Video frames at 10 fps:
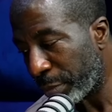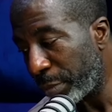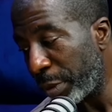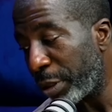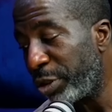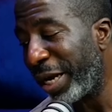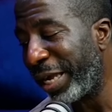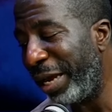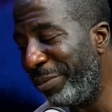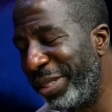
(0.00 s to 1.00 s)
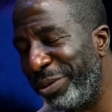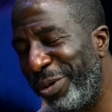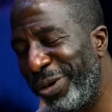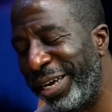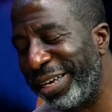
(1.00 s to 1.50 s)
so I came in the
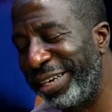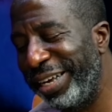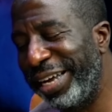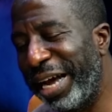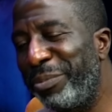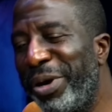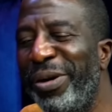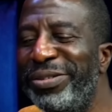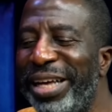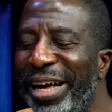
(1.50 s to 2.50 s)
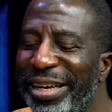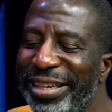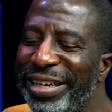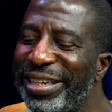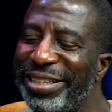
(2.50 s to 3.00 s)
morning and my wife said,
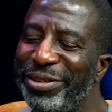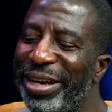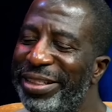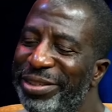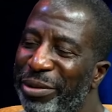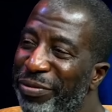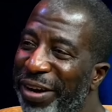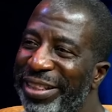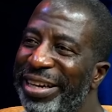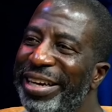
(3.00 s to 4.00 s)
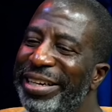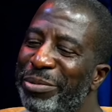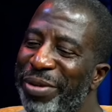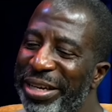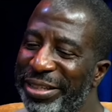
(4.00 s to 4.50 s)
and this is your father, let him
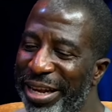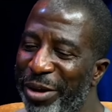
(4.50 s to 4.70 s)
rest now.